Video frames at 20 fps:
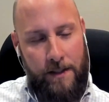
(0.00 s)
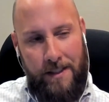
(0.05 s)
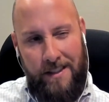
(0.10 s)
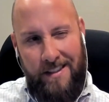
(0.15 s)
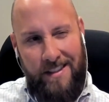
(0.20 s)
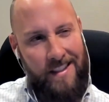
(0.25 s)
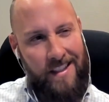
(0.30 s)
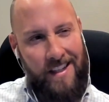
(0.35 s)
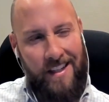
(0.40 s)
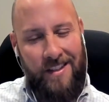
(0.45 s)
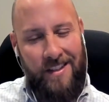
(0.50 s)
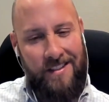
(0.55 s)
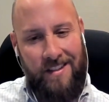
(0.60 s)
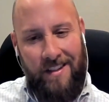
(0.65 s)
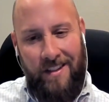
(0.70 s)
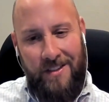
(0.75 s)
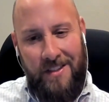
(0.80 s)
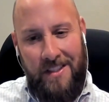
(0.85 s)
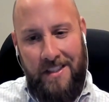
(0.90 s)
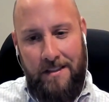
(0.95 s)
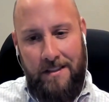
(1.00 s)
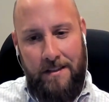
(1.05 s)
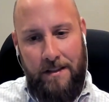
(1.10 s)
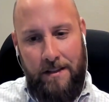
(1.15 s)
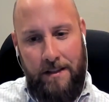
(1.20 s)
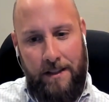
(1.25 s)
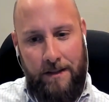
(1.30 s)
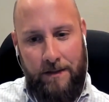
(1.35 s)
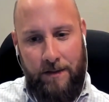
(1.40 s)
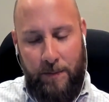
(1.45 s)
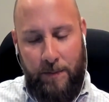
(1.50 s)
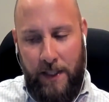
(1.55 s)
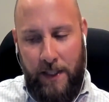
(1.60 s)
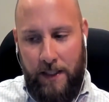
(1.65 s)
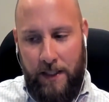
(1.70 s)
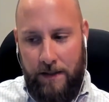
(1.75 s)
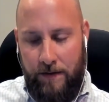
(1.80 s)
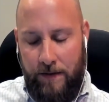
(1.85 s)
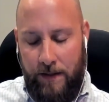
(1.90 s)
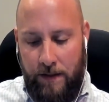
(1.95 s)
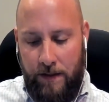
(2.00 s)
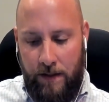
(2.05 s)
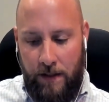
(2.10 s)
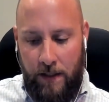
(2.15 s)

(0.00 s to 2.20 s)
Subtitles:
said, no, it's long distance. He's from Nashville.